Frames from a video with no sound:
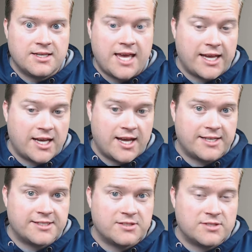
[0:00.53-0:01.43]
Hey
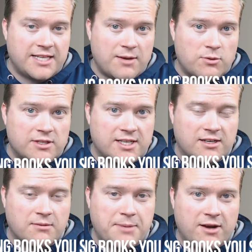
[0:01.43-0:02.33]
guys, so today we're going to
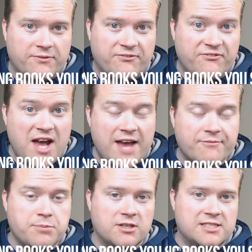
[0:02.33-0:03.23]
talk about
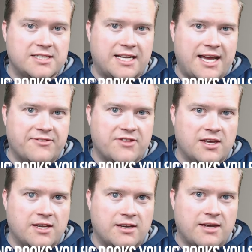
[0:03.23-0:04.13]
five books that I
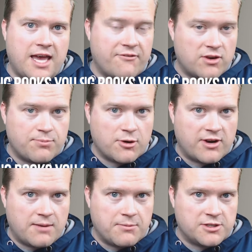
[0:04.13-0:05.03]
think every
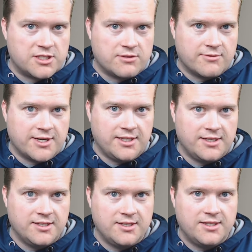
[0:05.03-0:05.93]
programmer should read.
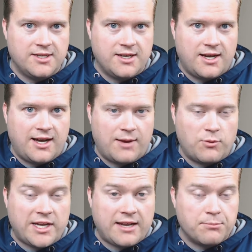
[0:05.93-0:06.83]
I
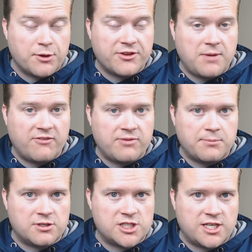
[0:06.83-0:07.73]
went ahead and pulled them off my
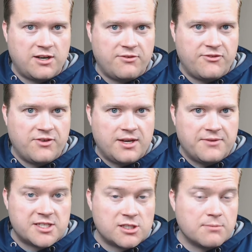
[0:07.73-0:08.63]
bookshelf.
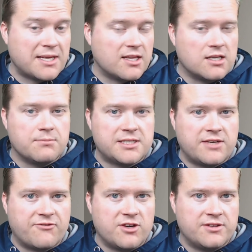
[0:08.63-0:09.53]
These are going to be a little bit
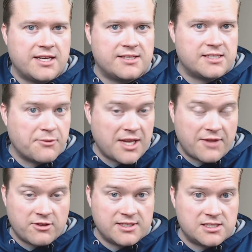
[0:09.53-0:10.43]
different than some of the
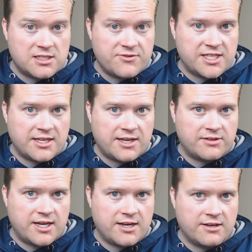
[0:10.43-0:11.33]
other lists you've seen out
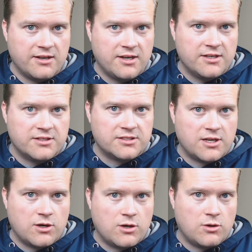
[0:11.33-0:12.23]
there,
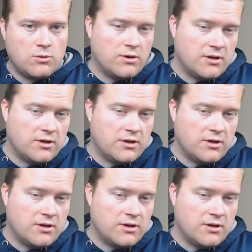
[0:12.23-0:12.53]
so